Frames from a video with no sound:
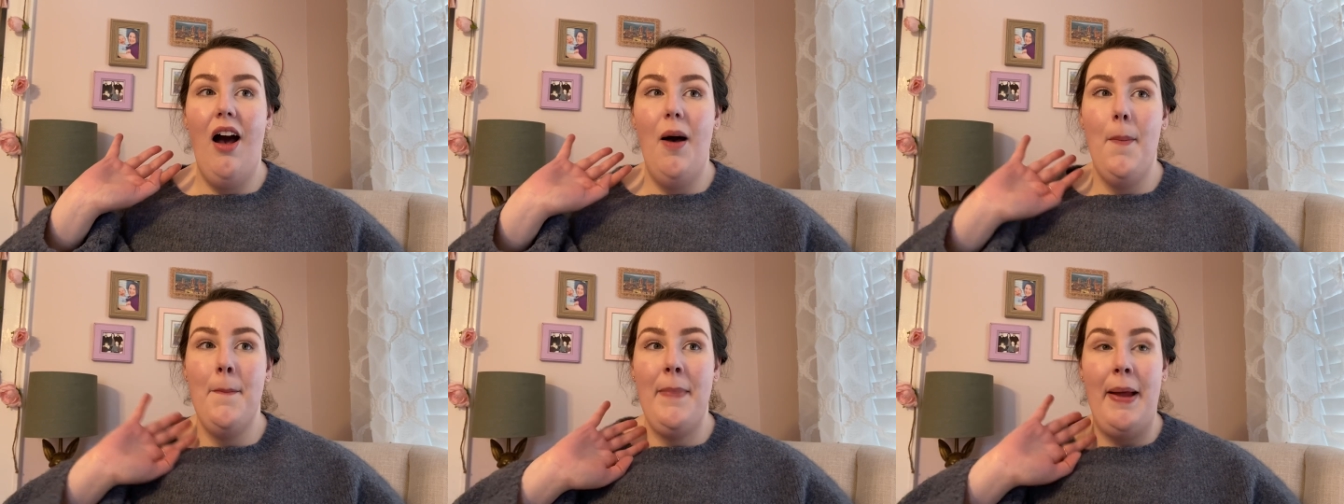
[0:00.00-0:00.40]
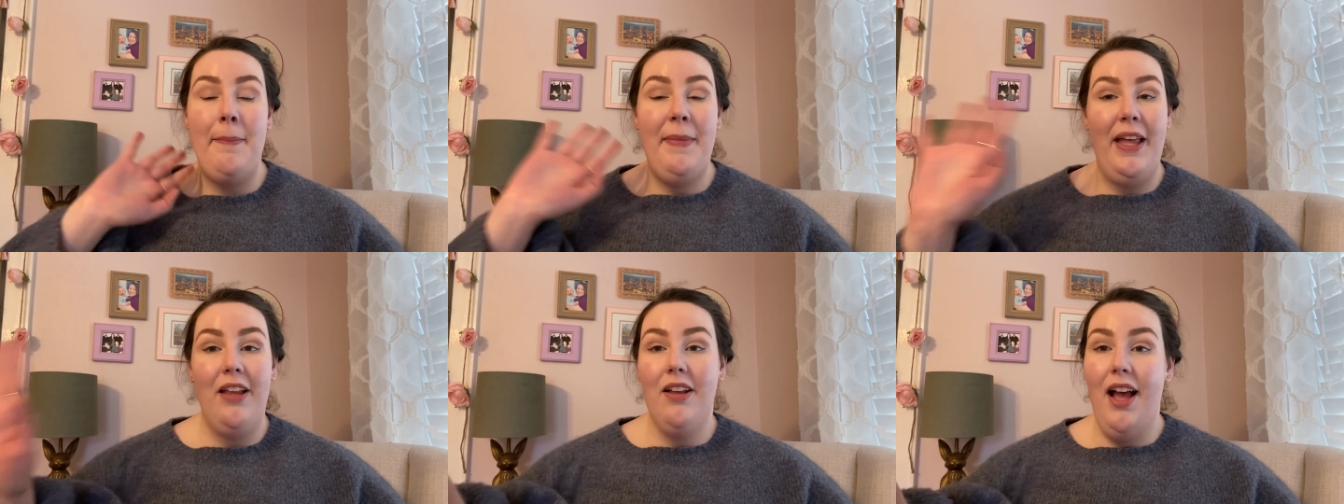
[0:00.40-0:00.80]
My
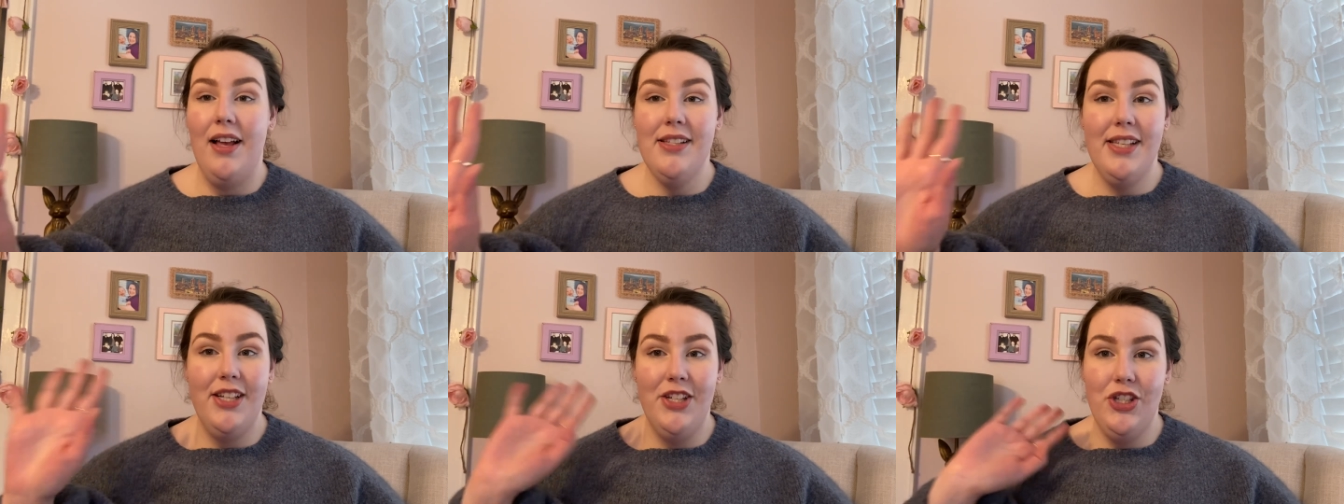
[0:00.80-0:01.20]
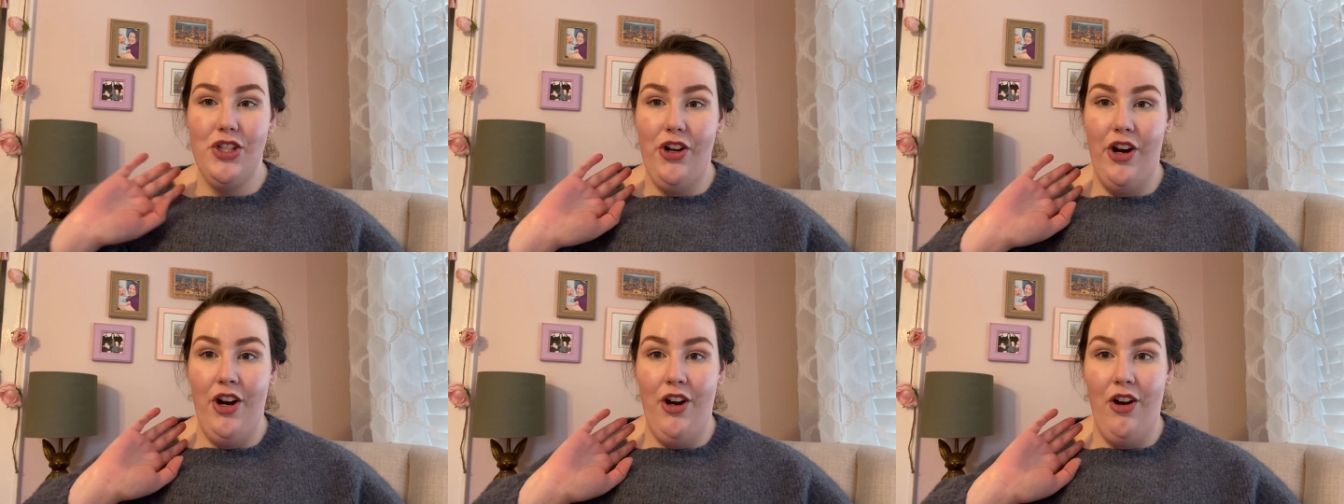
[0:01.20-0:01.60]
male cousins
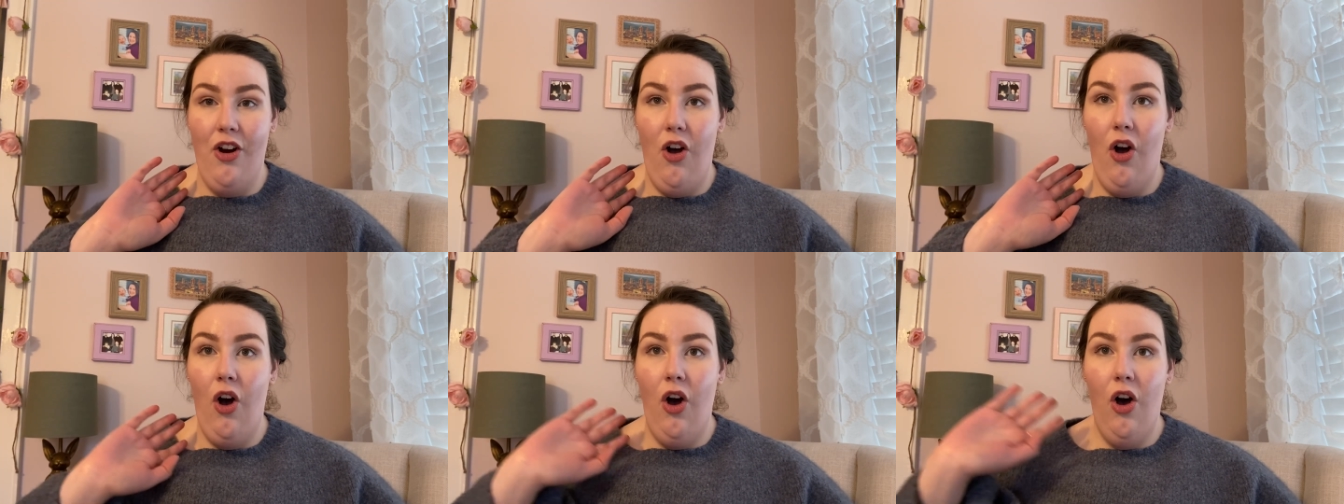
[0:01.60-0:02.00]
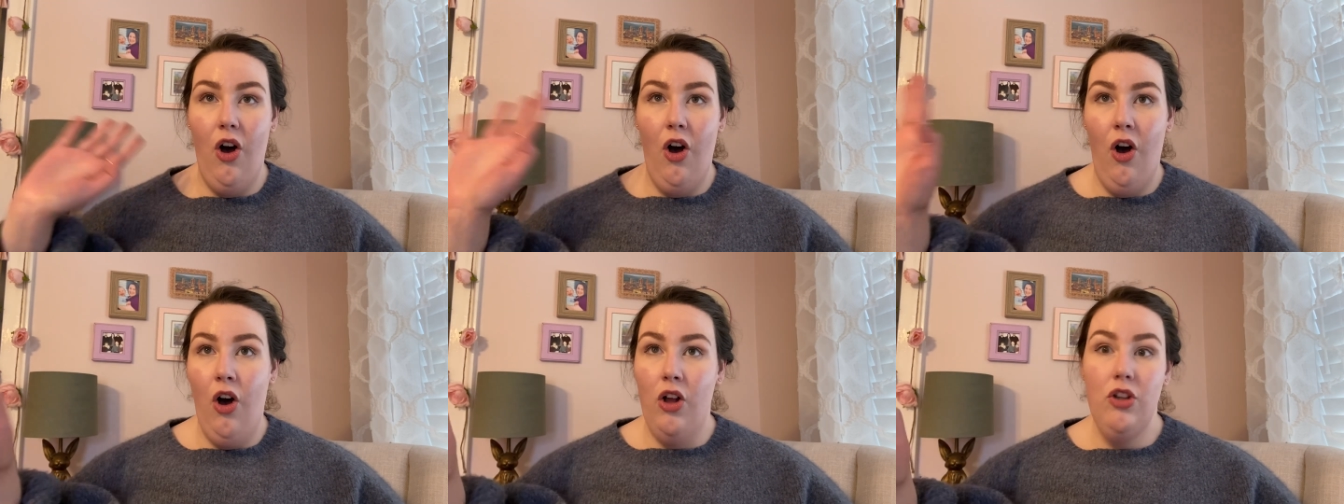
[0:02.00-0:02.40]
are
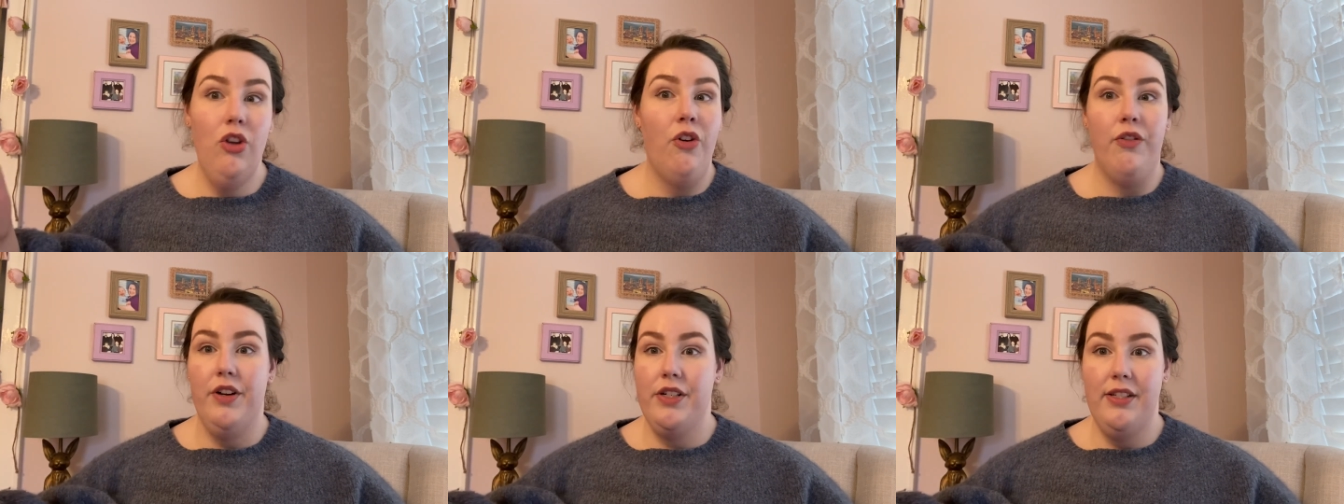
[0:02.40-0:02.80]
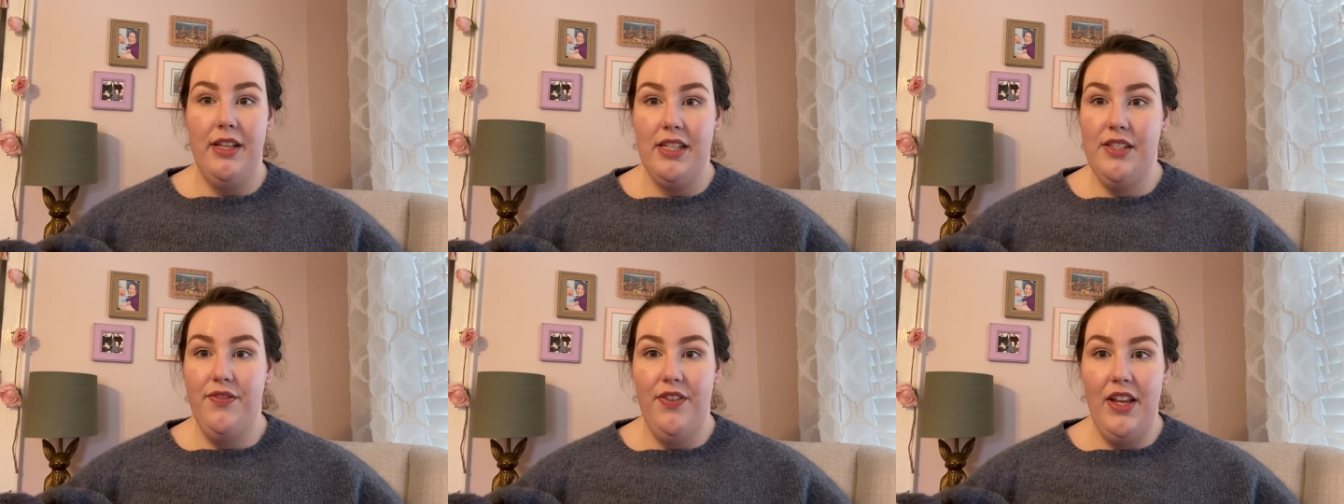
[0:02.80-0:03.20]
all over
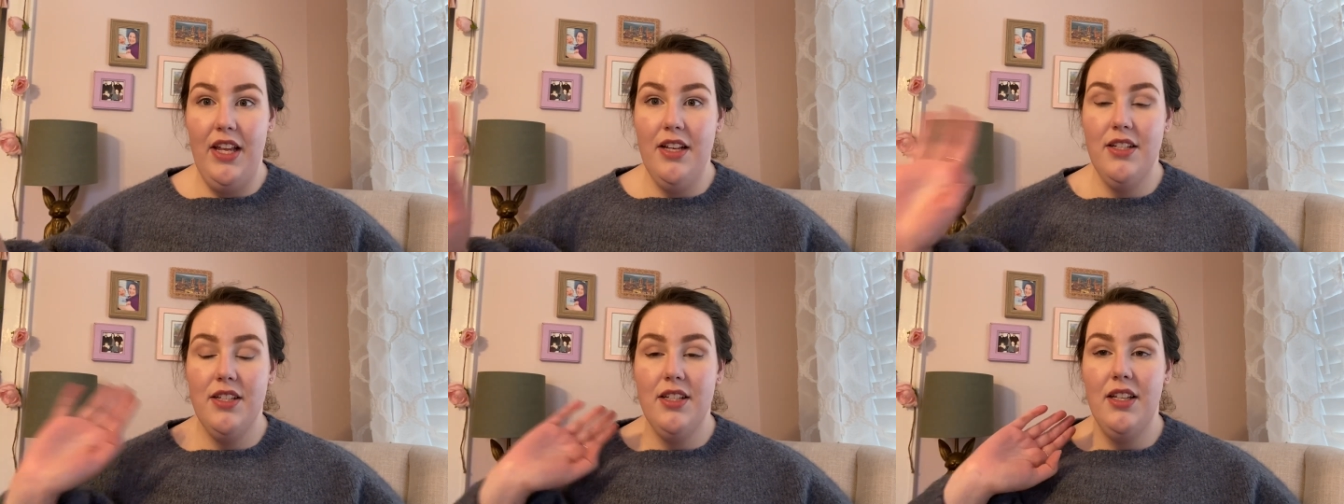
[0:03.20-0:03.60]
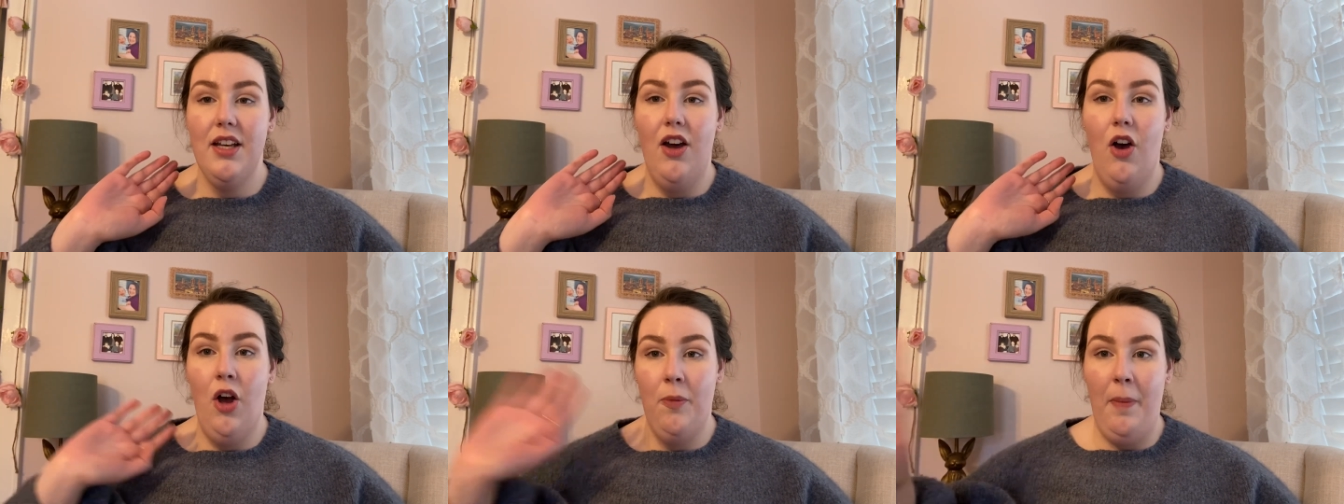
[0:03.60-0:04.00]
six feet
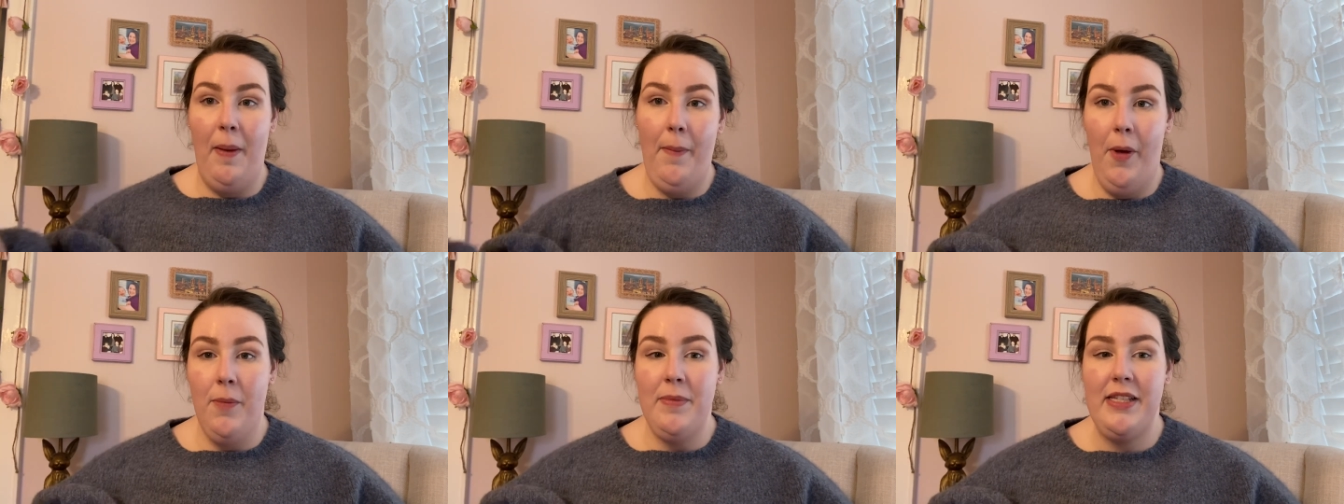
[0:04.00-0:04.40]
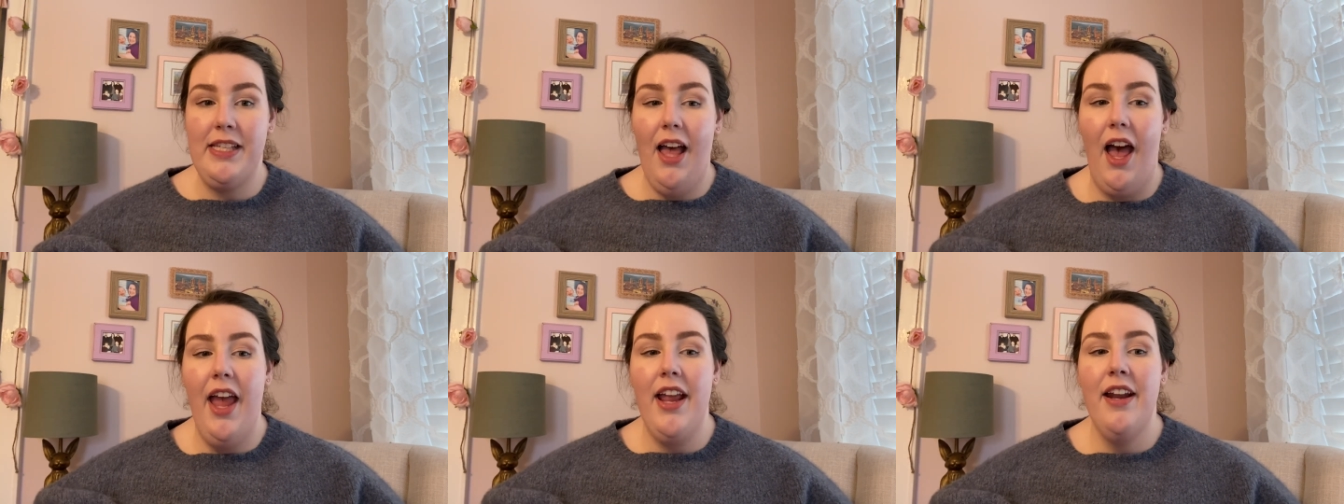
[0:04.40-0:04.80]
on my mom's
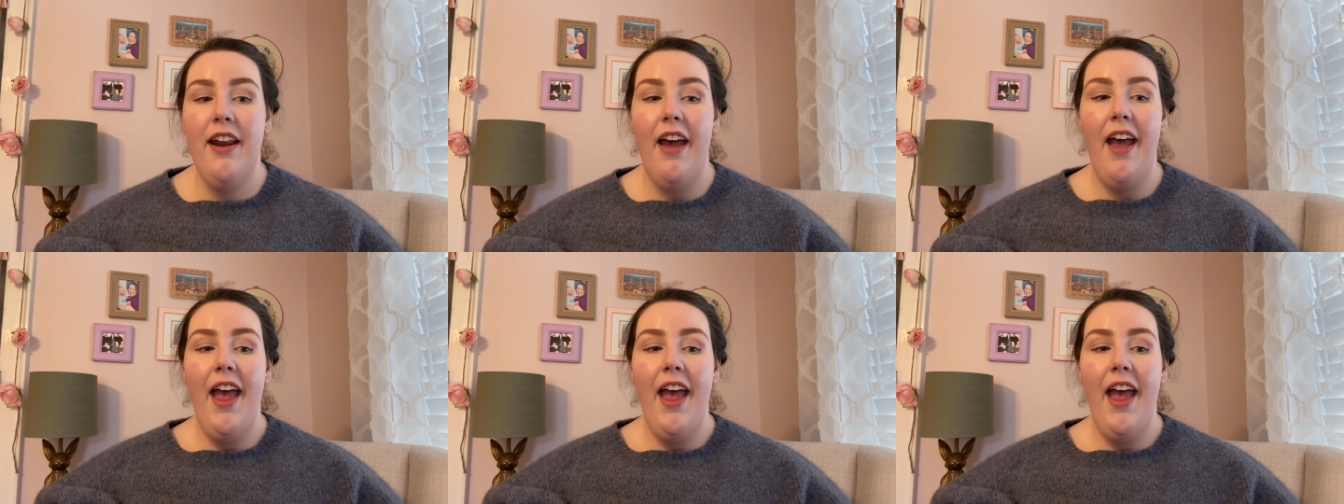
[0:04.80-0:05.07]
side.